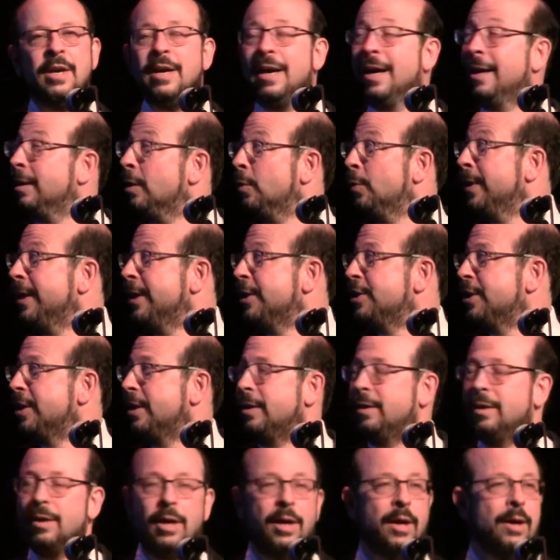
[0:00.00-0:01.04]
and
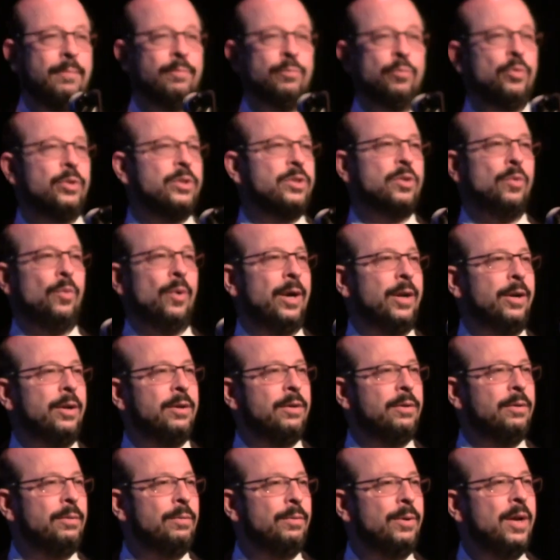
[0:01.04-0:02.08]
Luigi um, was the one
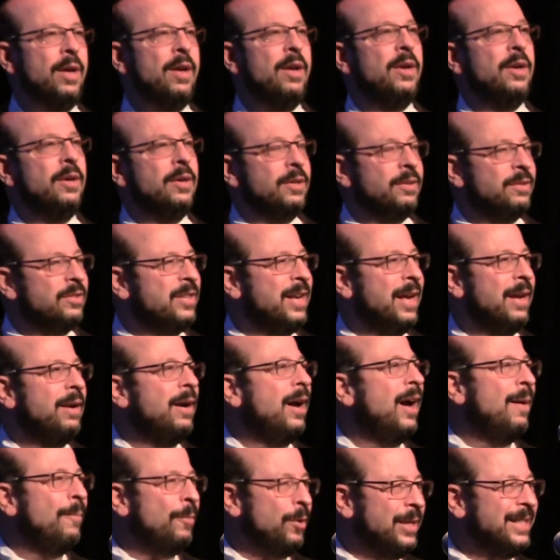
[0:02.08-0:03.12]
who
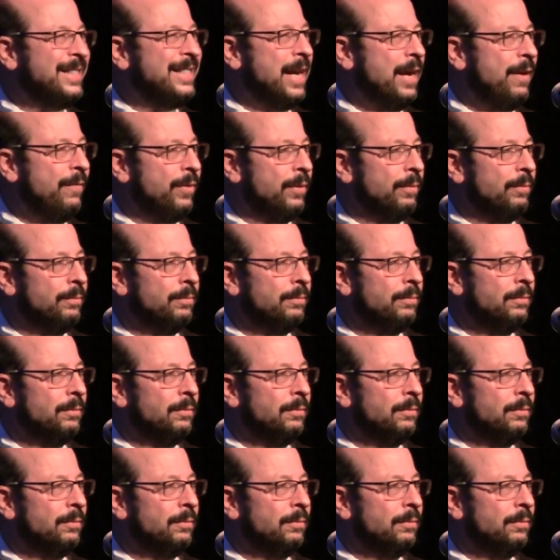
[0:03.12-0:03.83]
said, I'm going to save them.